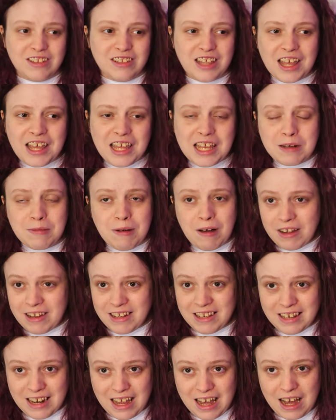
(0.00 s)
thinking about
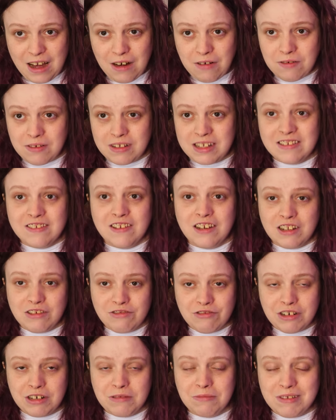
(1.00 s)
it now, is an
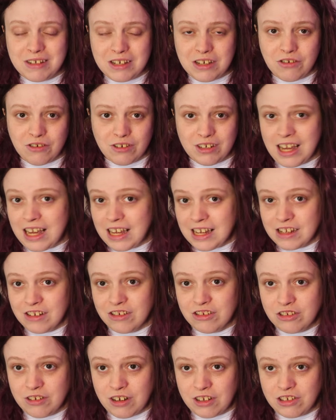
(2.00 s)
incredibly young
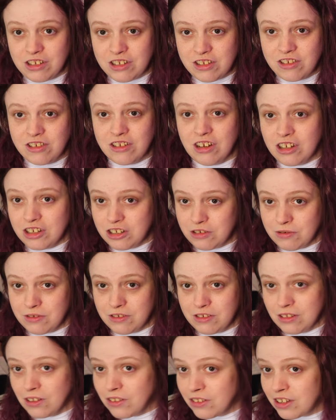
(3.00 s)
age to actually start
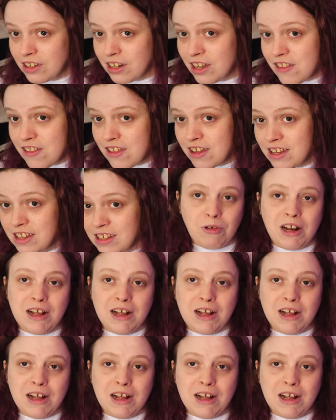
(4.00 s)
doing something like that.